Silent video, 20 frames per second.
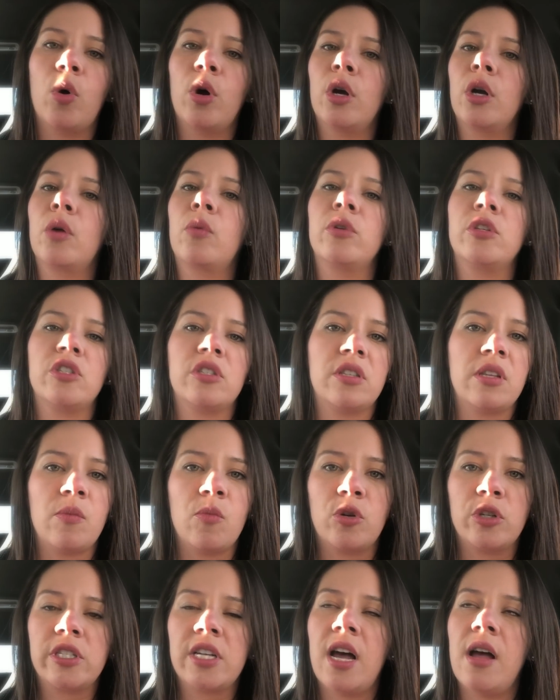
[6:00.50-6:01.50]
work, we just need
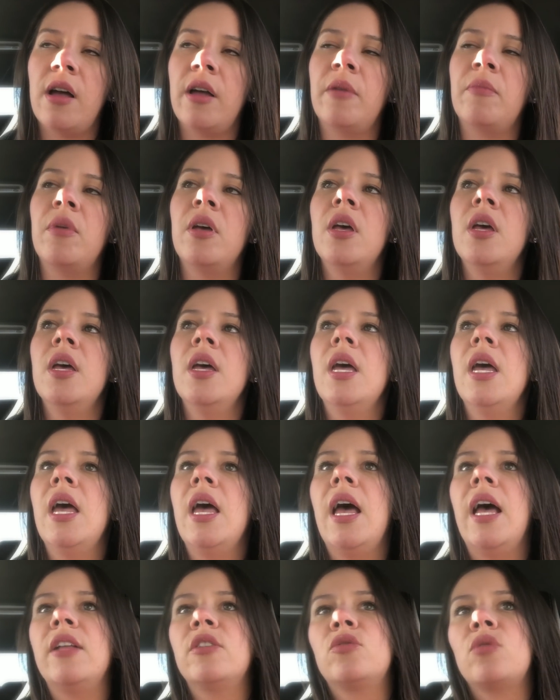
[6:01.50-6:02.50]
more time.
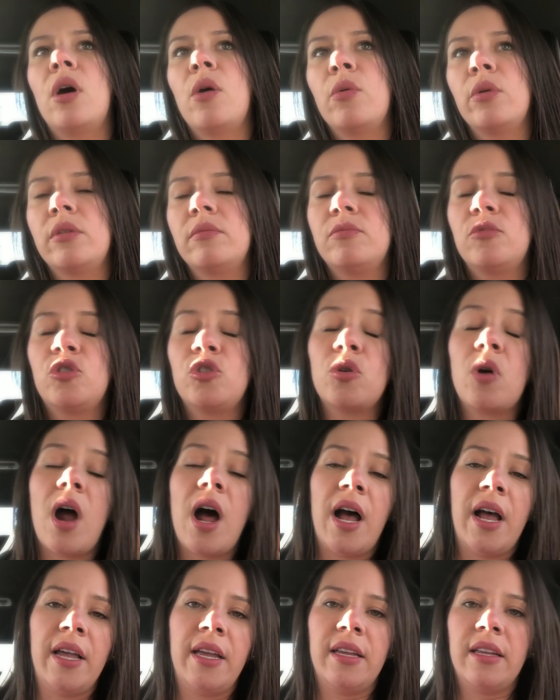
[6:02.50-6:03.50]
And so I would
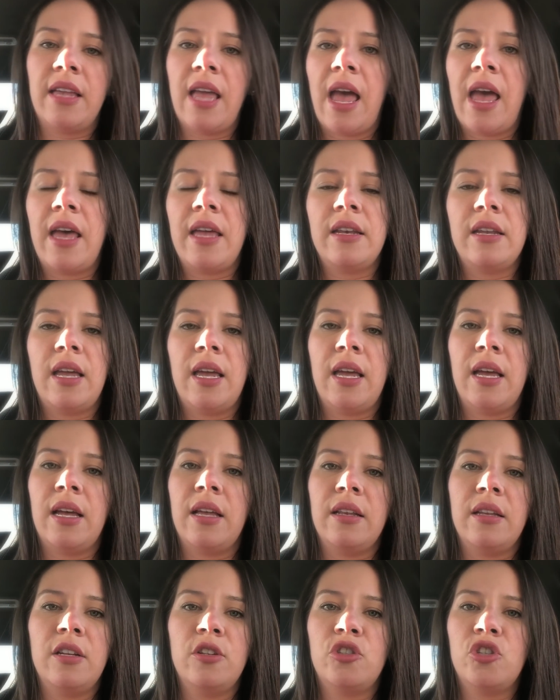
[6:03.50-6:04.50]
try again,
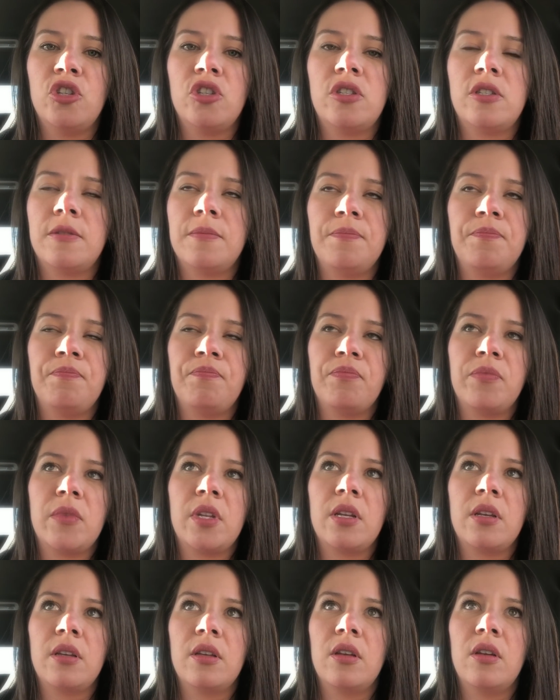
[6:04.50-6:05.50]
and it just,
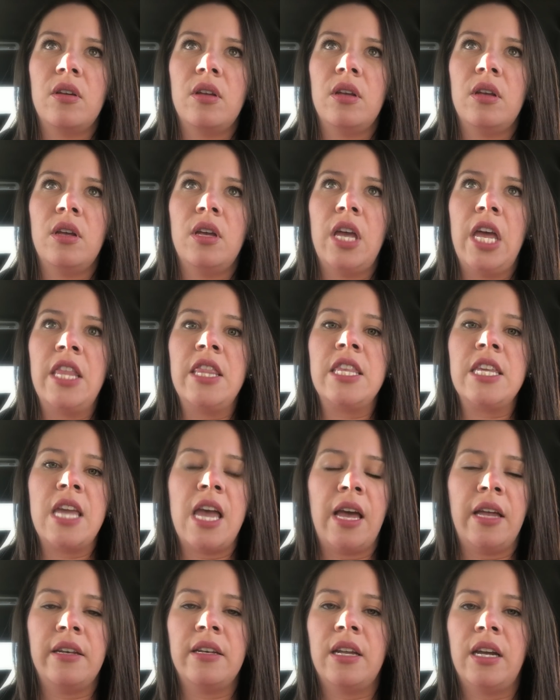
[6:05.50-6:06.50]
in
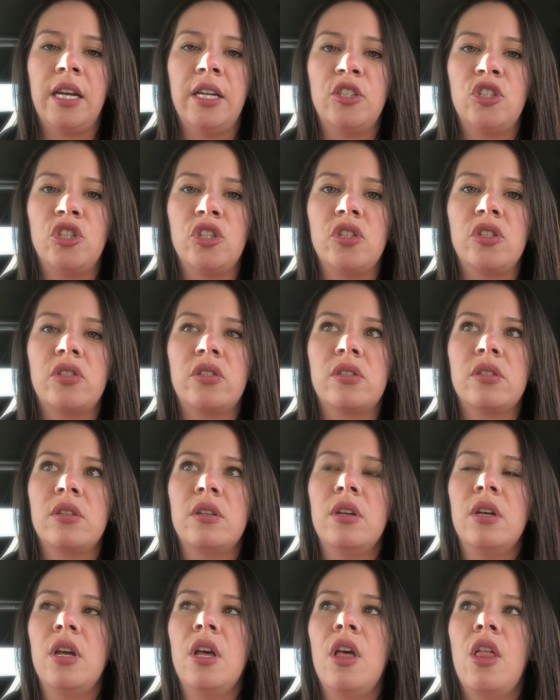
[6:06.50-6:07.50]
the end,
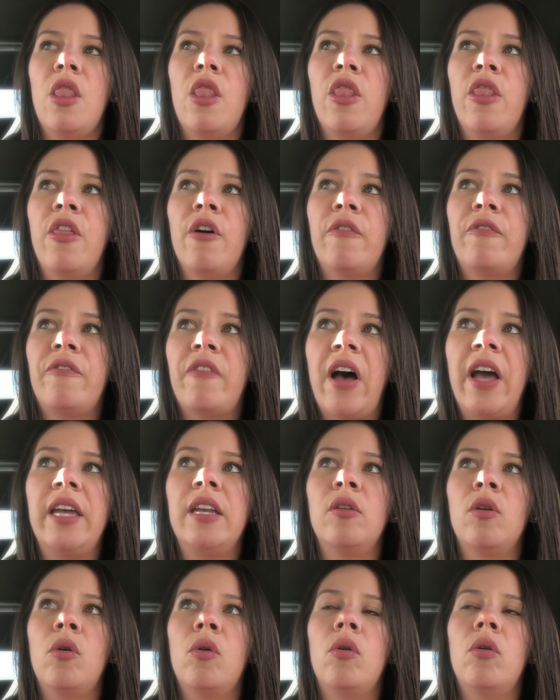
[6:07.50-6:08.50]
the
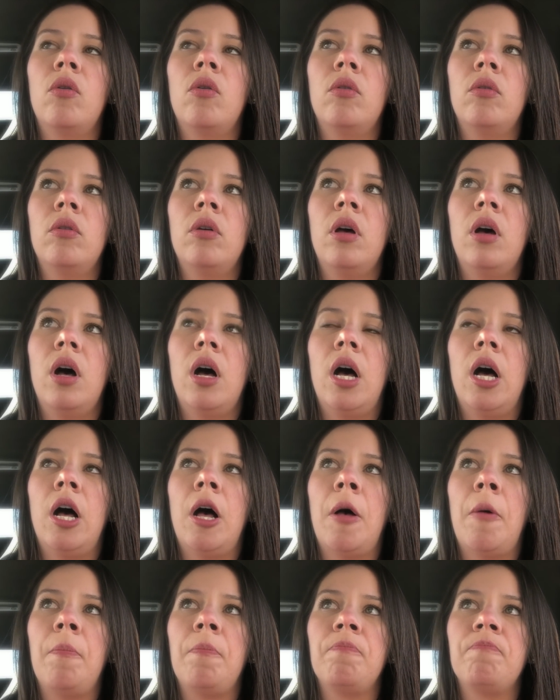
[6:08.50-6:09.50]
final,
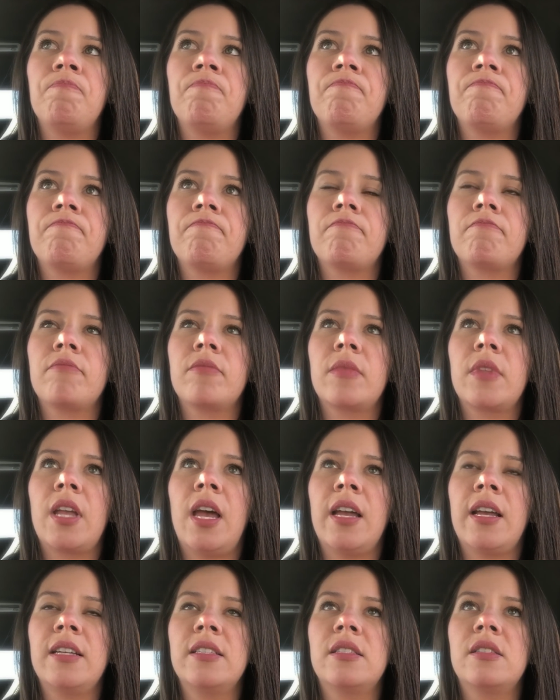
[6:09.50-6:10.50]

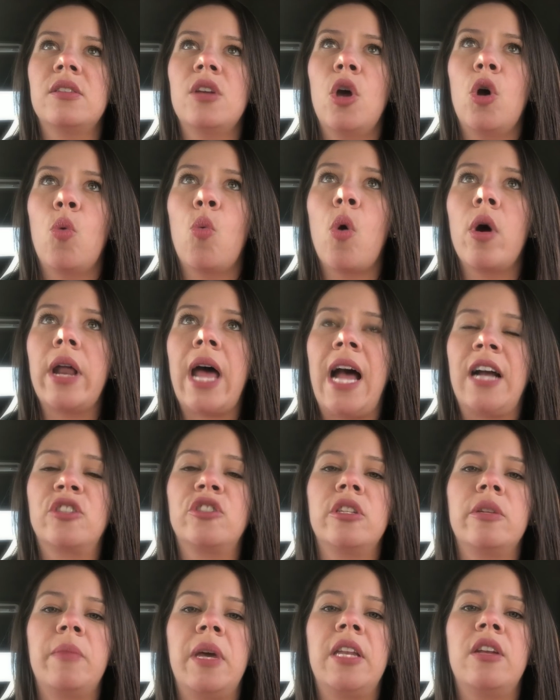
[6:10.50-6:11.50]
I guess what
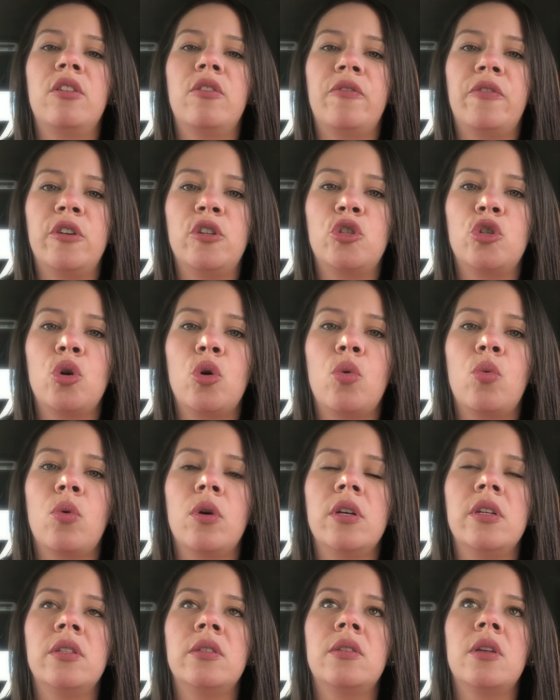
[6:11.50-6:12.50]
actually made it official
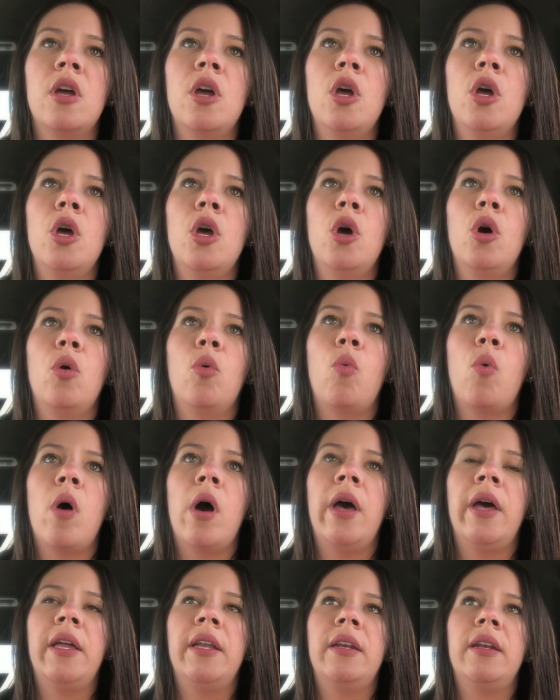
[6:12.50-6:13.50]
was
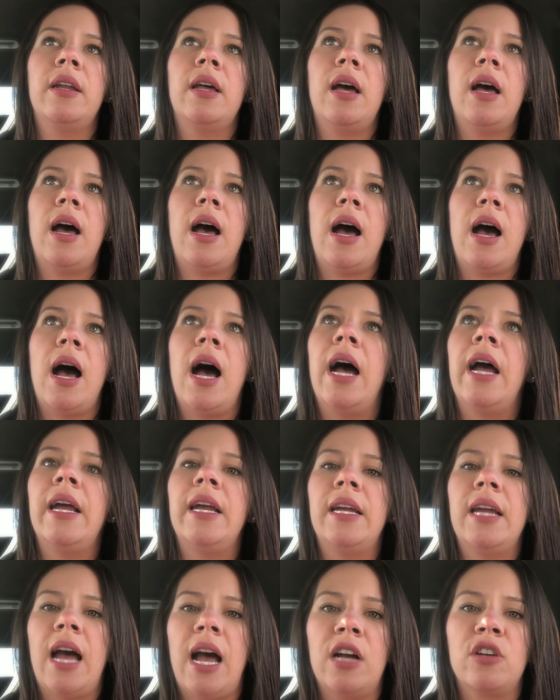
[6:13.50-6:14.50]
when
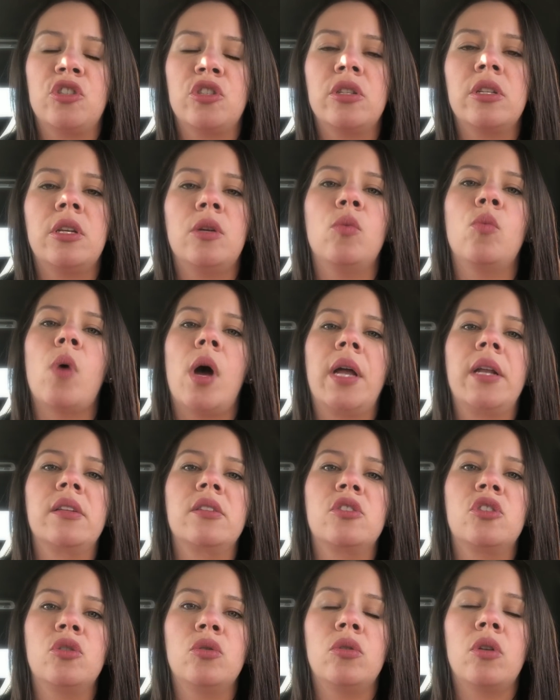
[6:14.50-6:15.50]
I actually
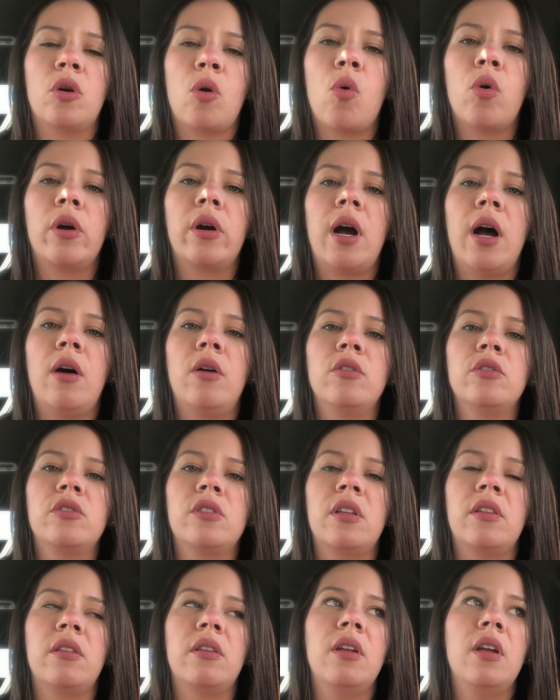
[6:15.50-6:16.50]
went to the courthouse,
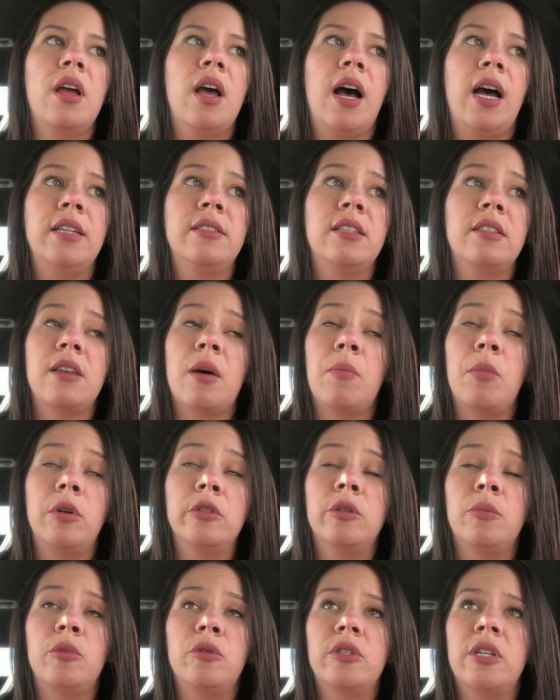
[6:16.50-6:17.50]
and I did that
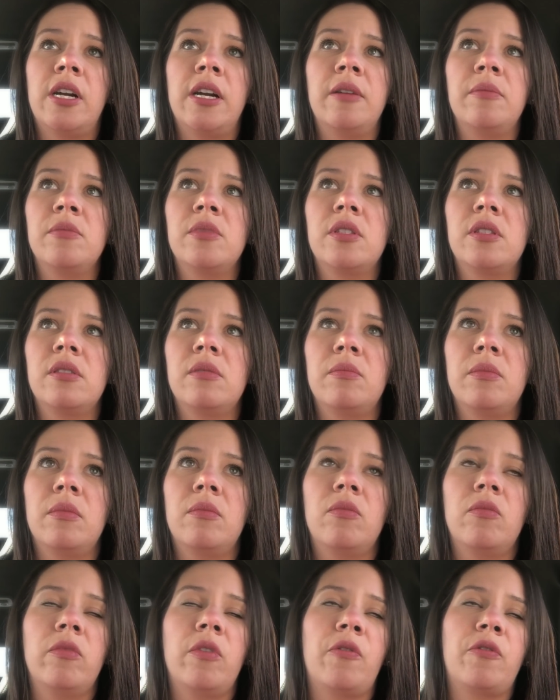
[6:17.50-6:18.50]
multiple times.
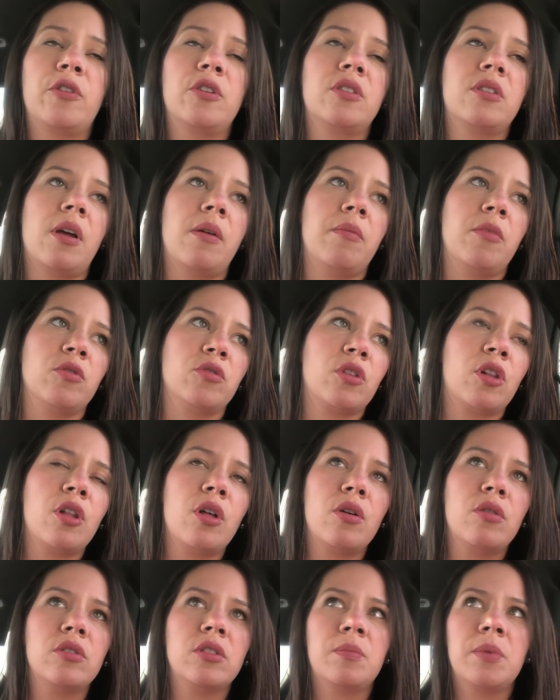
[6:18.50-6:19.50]
The first time it was
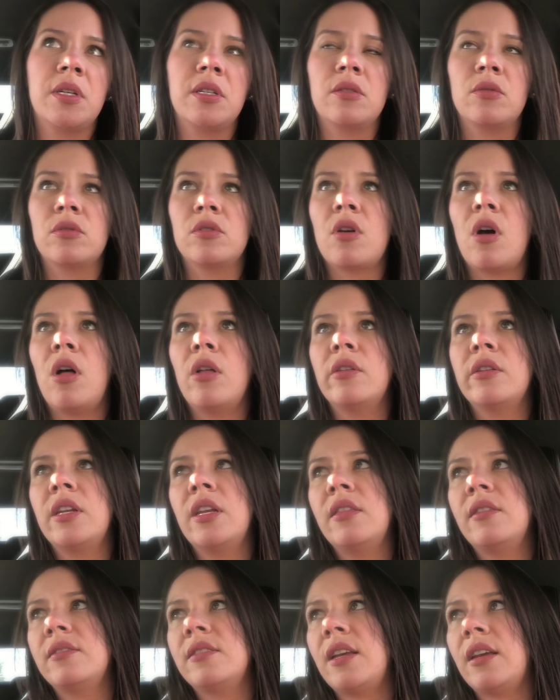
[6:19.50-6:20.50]
closed because it was a
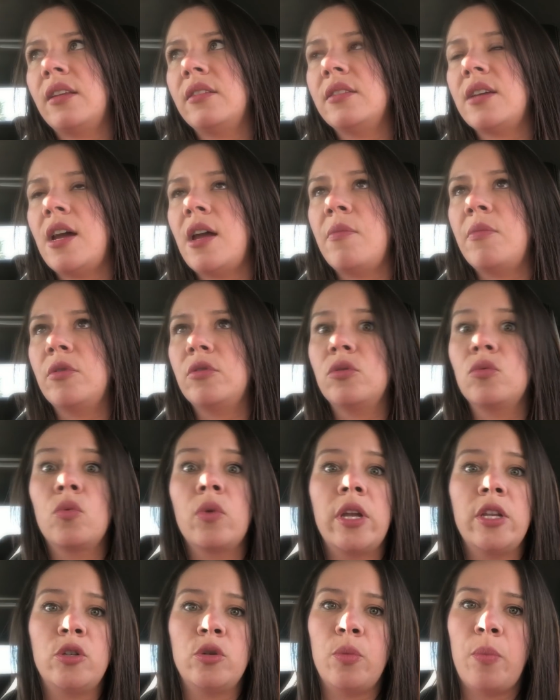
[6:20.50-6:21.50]
holiday. The second time it was
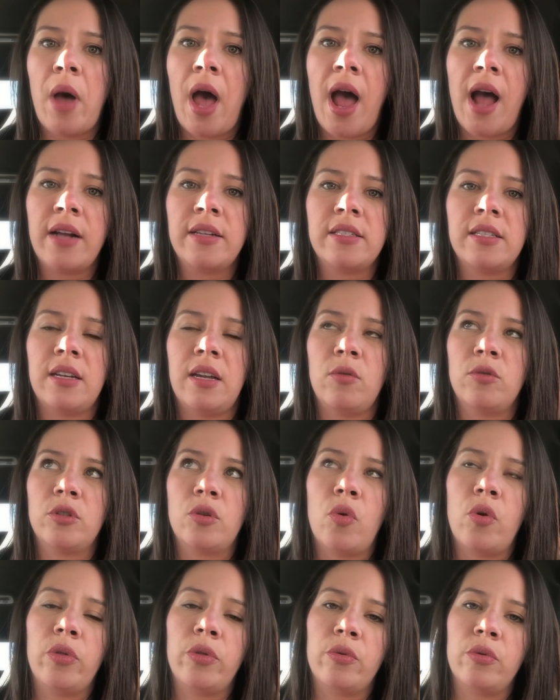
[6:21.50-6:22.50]
way too packed, and I was
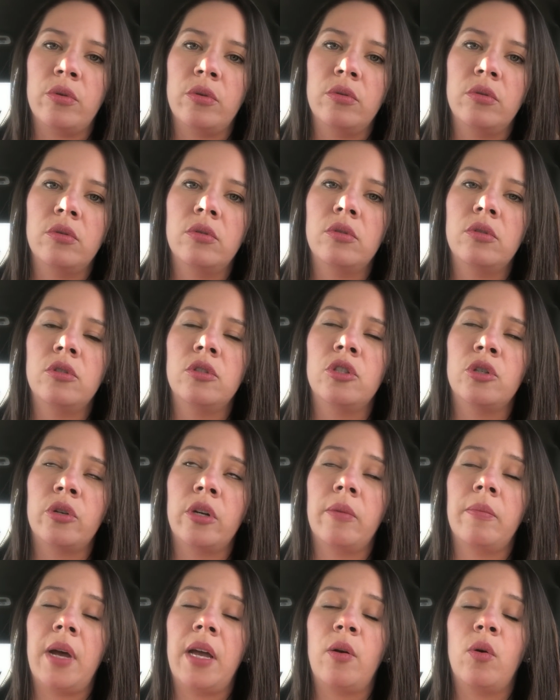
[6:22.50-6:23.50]
going through it
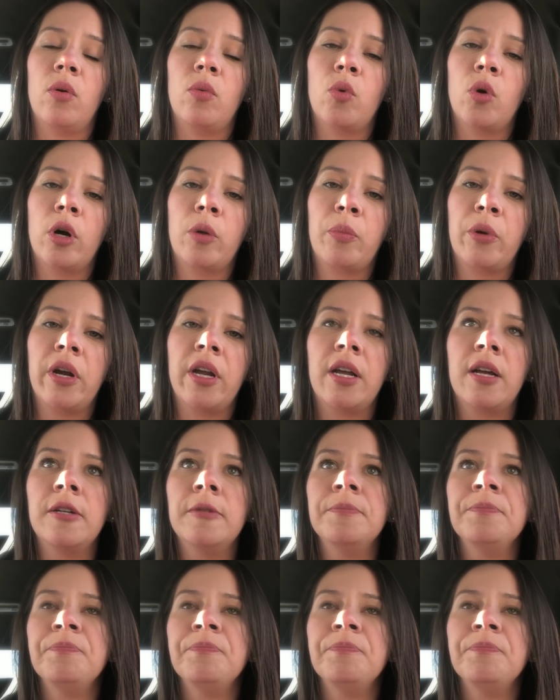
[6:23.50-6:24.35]
during my work break,